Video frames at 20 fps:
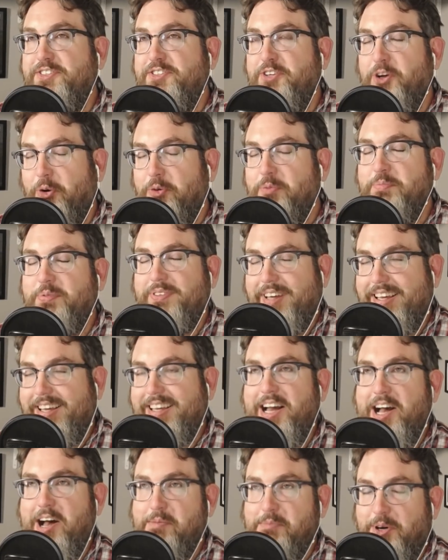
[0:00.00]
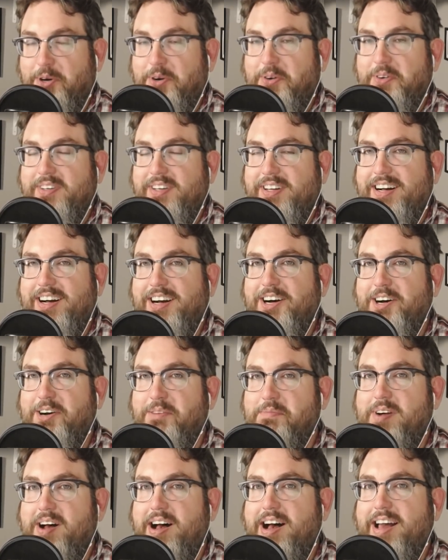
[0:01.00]
don't play combo.
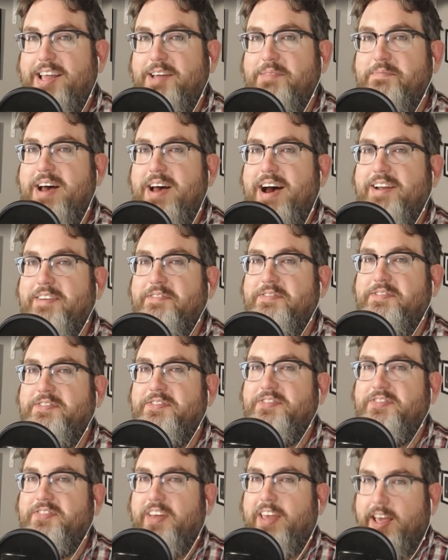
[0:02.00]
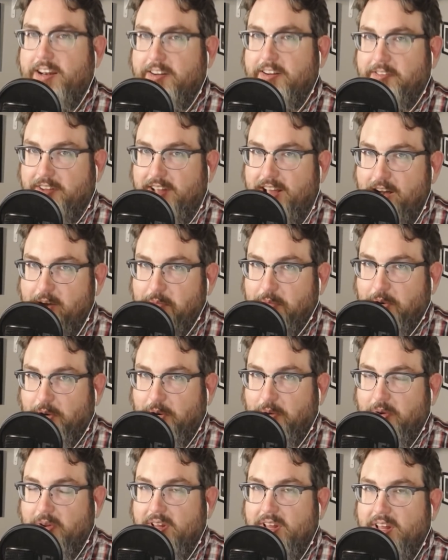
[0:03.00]
I am not a fan of
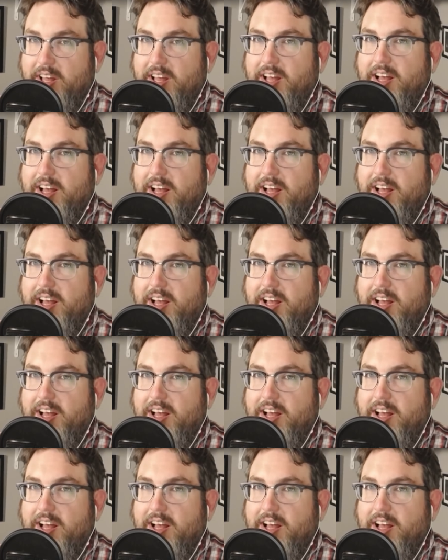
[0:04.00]
combo.